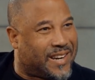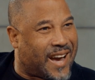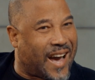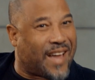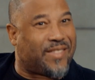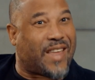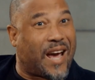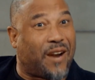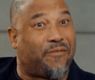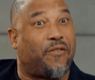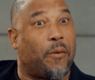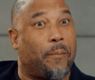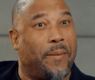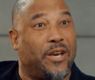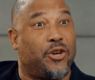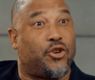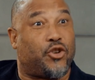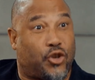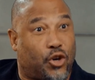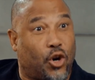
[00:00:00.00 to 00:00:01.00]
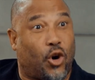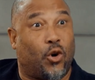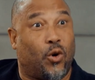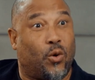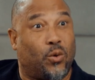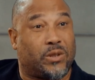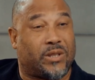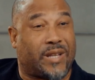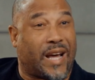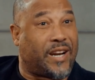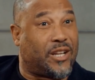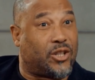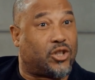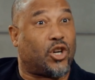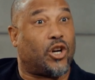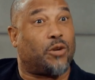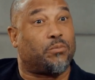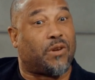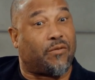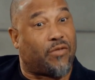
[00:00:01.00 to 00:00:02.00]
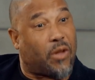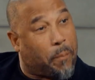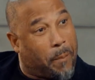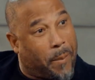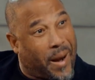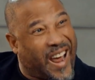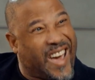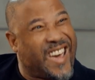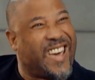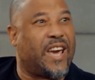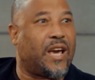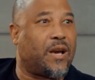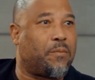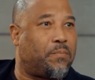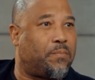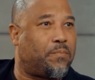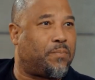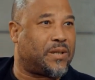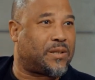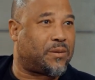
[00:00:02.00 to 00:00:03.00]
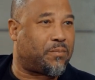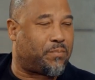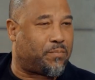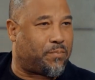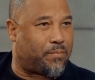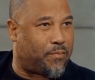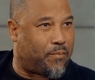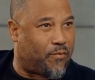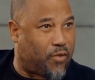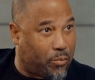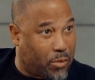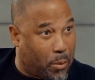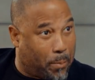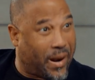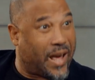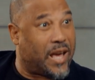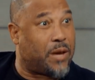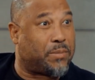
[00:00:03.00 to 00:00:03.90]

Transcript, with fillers: And that, for me, shows that in terms of the playing, from the playing